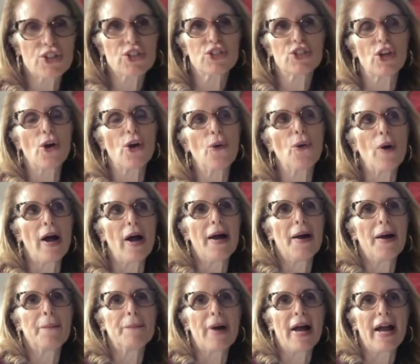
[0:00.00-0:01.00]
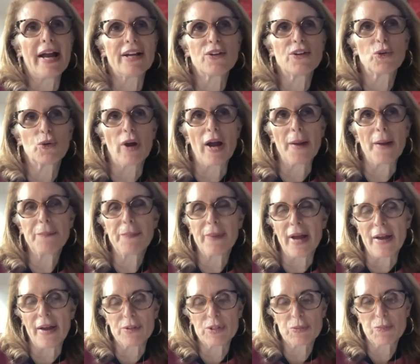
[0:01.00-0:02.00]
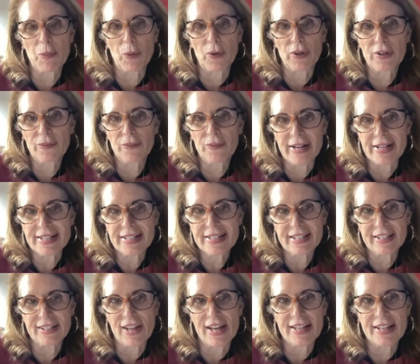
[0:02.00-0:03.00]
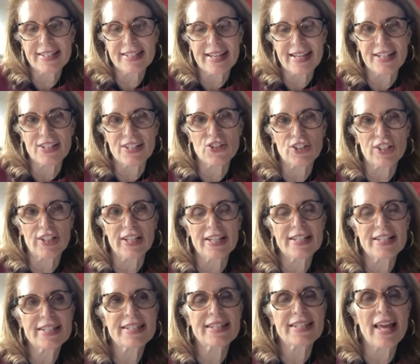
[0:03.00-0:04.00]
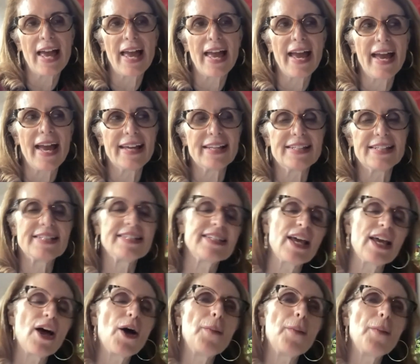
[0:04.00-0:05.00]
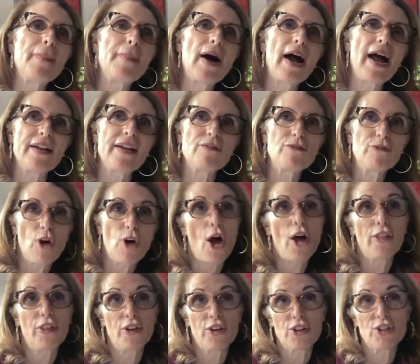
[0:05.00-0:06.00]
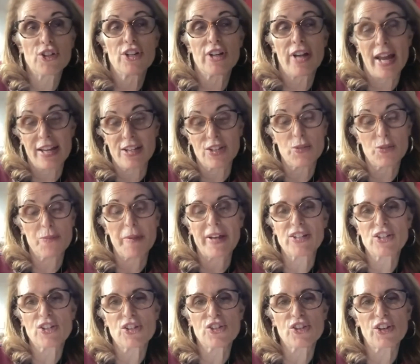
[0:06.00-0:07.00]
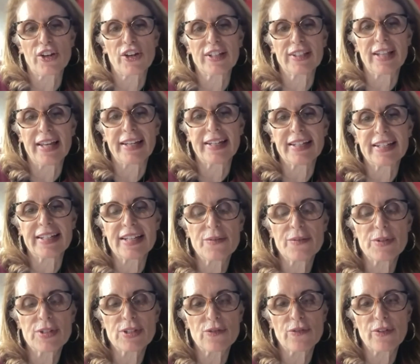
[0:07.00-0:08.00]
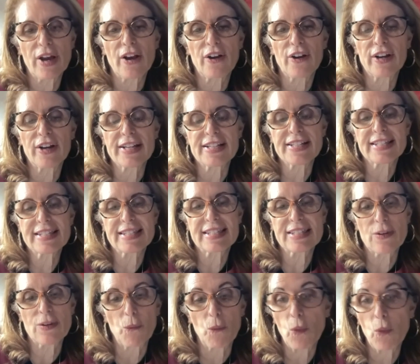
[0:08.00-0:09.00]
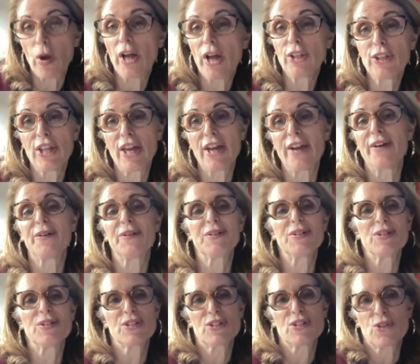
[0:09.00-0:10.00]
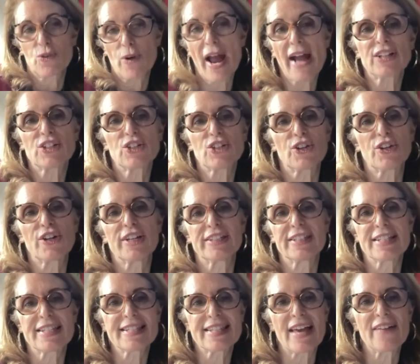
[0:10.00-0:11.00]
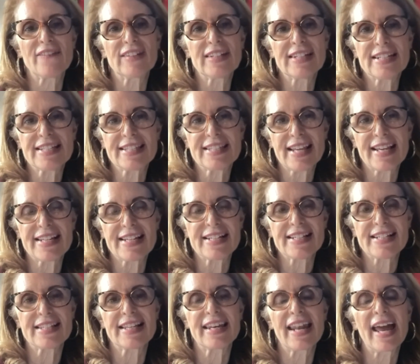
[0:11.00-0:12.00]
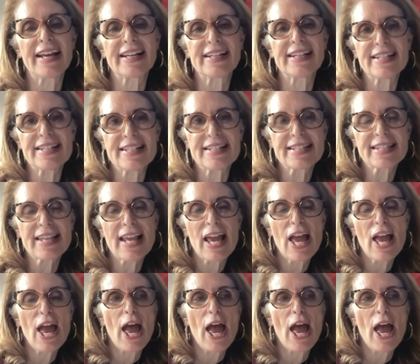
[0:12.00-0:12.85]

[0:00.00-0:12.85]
So I was born and raised in Los Angeles, and my father, as you mentioned, Jerry London, he was a very well-known director in the 70s, 80s, and 90s.